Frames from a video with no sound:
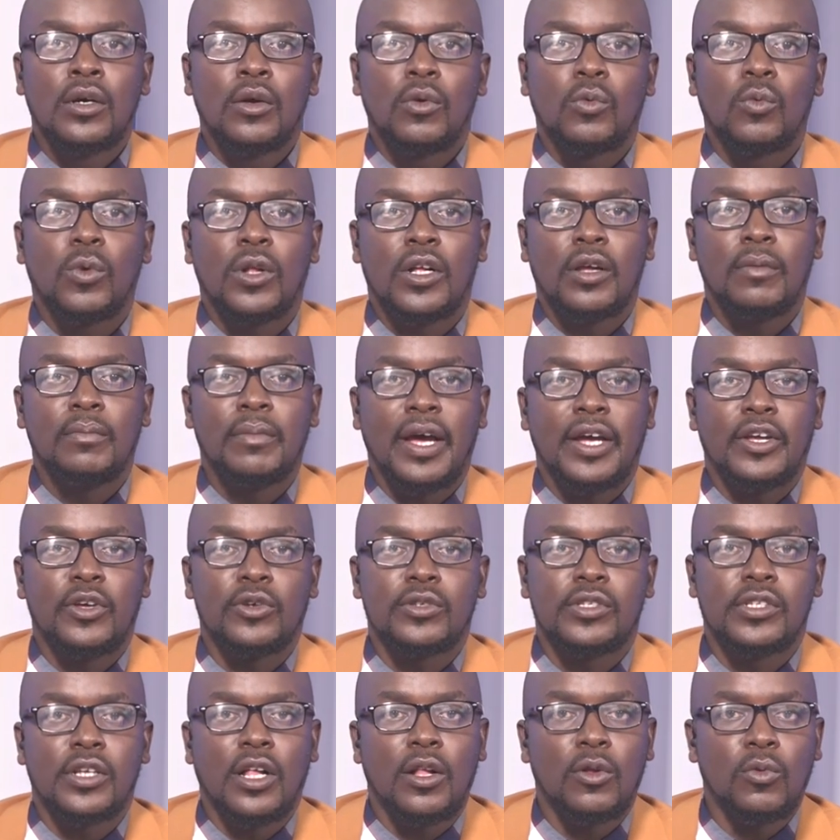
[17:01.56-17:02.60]
Welcome back. You're
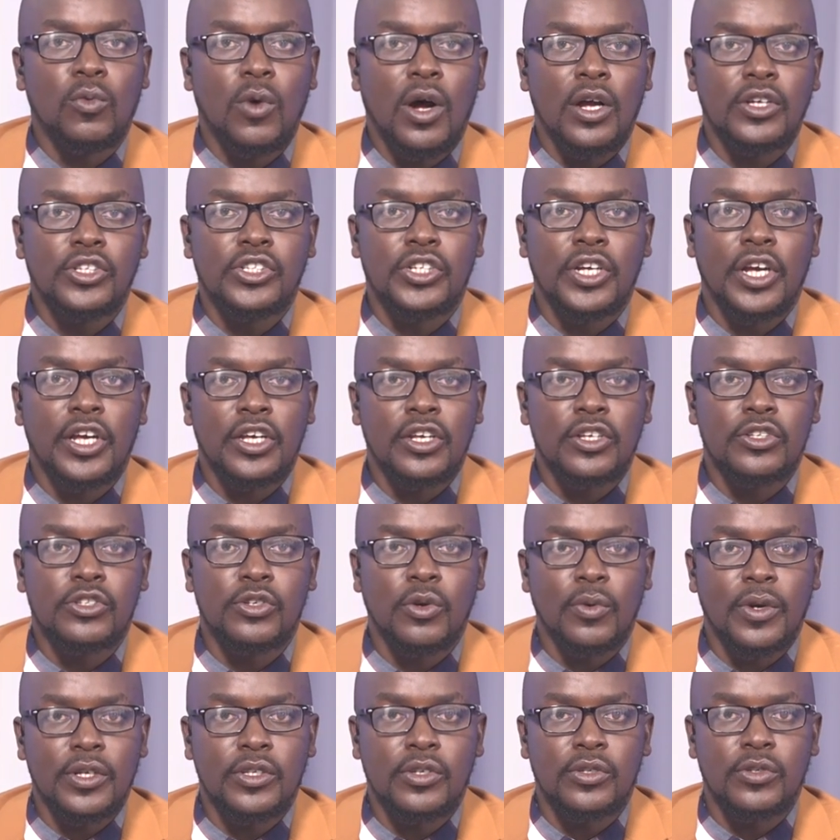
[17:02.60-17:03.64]
still watching
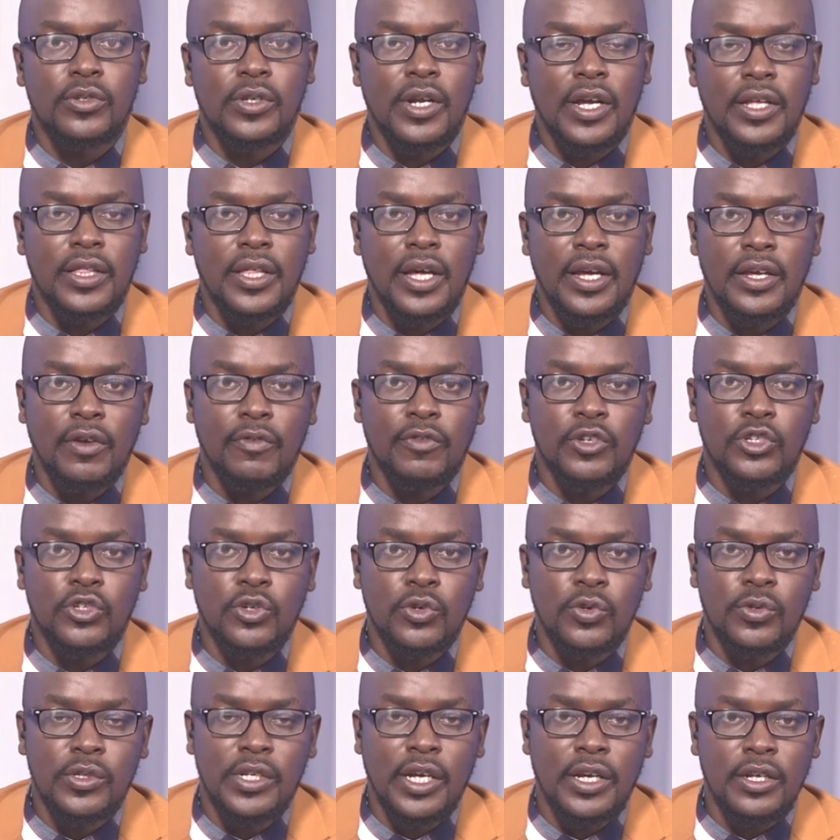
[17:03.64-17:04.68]
Soweto Today. Thank you for
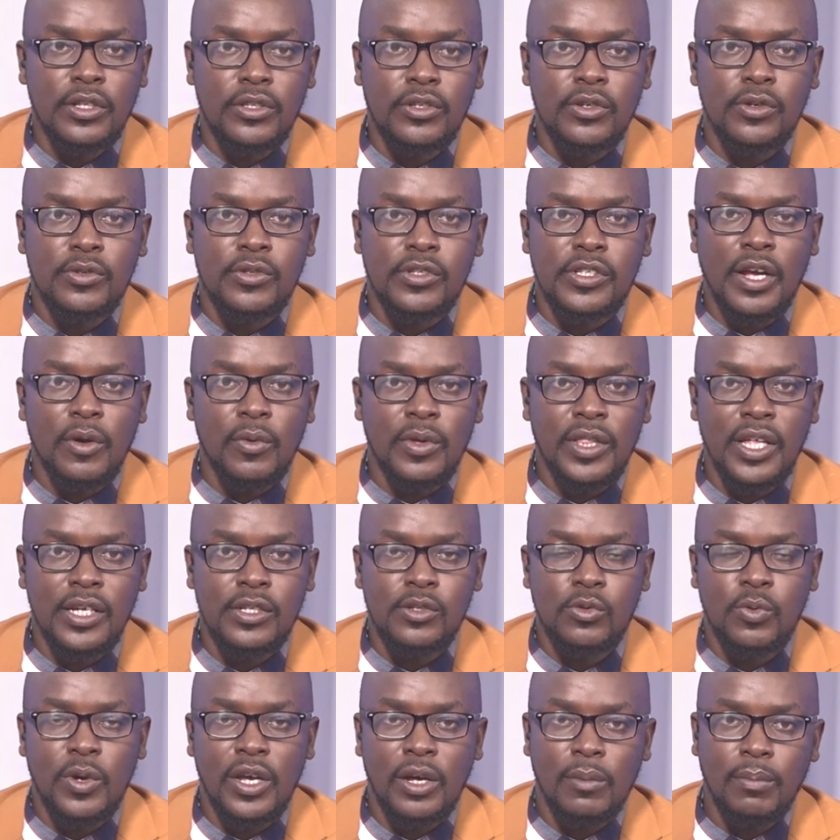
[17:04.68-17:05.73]
choosing to stay with
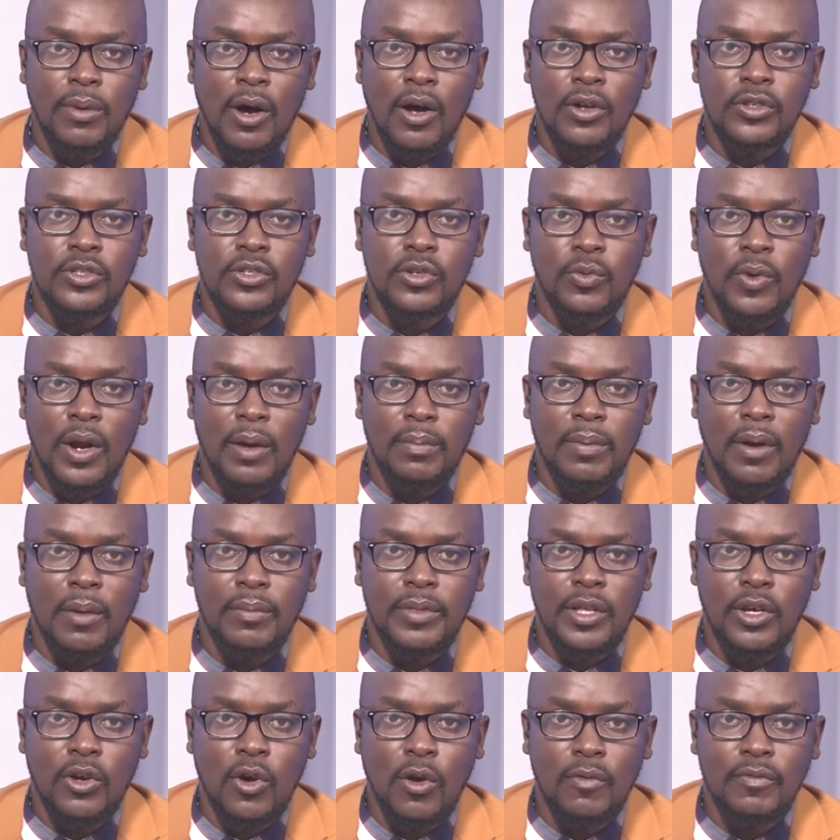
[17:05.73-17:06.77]
us. We are about to wrap up
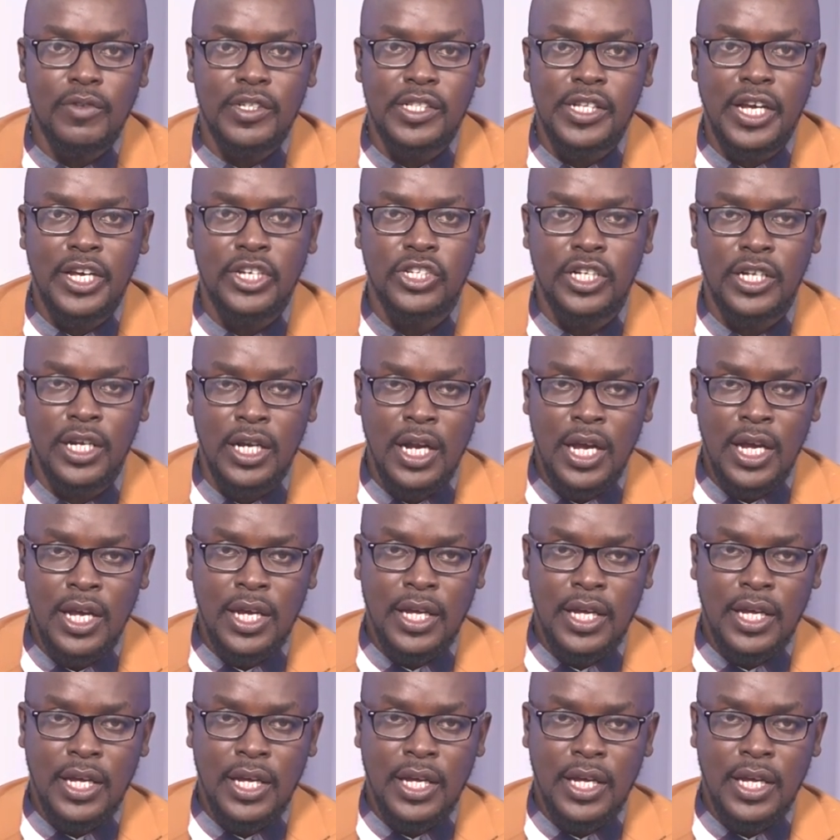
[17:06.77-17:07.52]
the conversation.